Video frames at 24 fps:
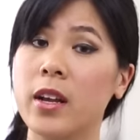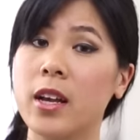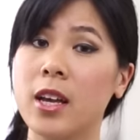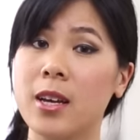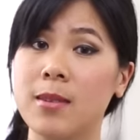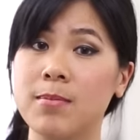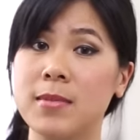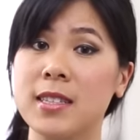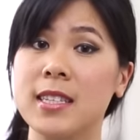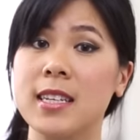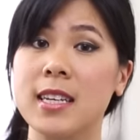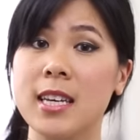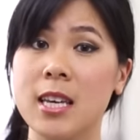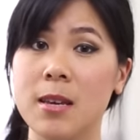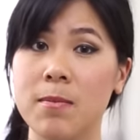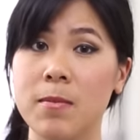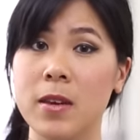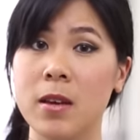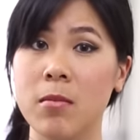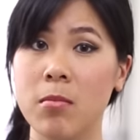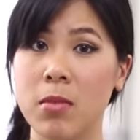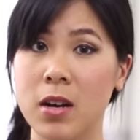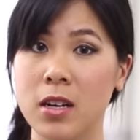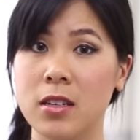it comes to
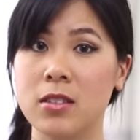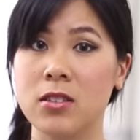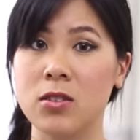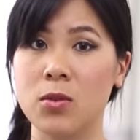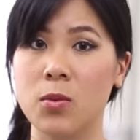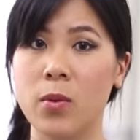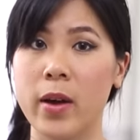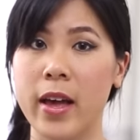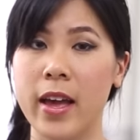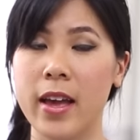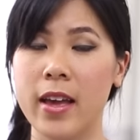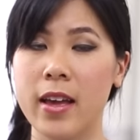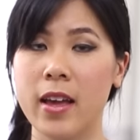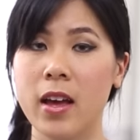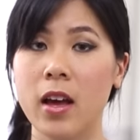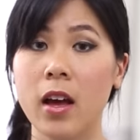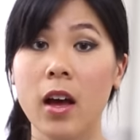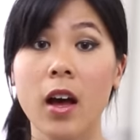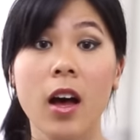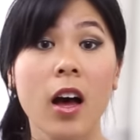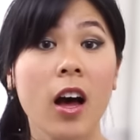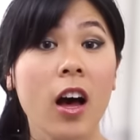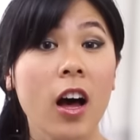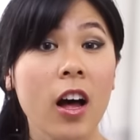keeping bugs away.
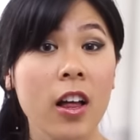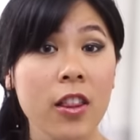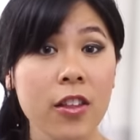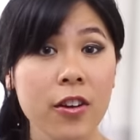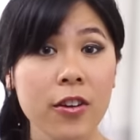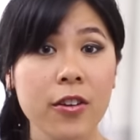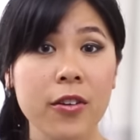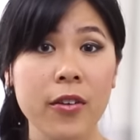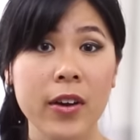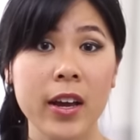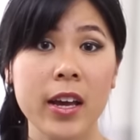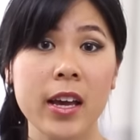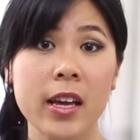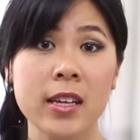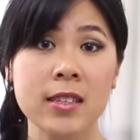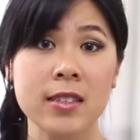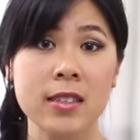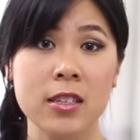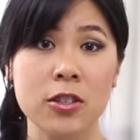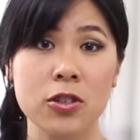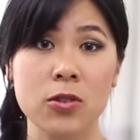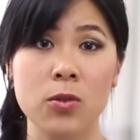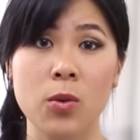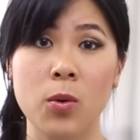Other great
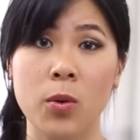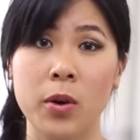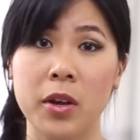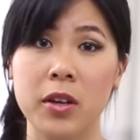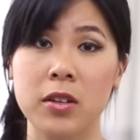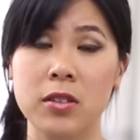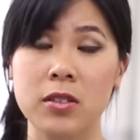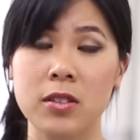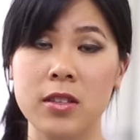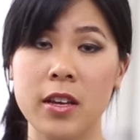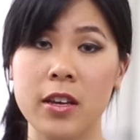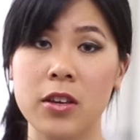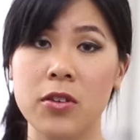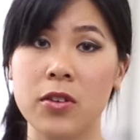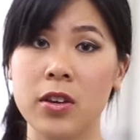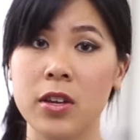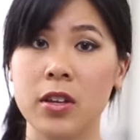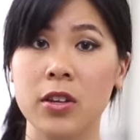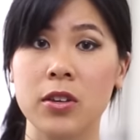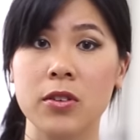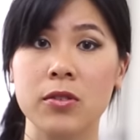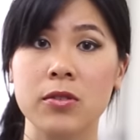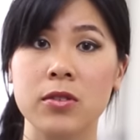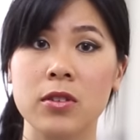essential oils that you
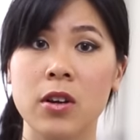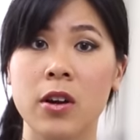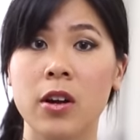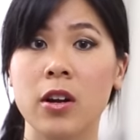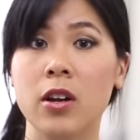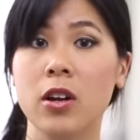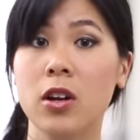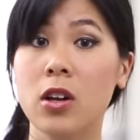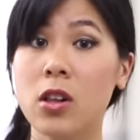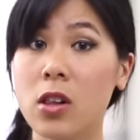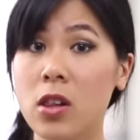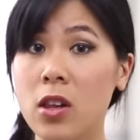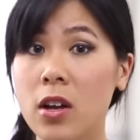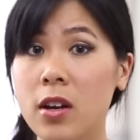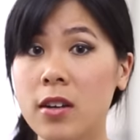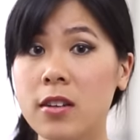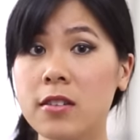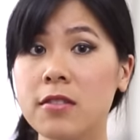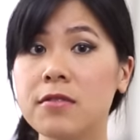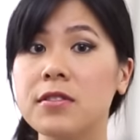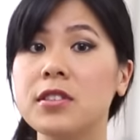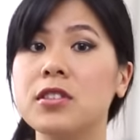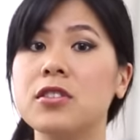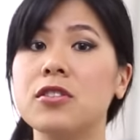can use are
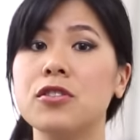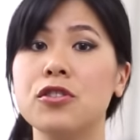cloves,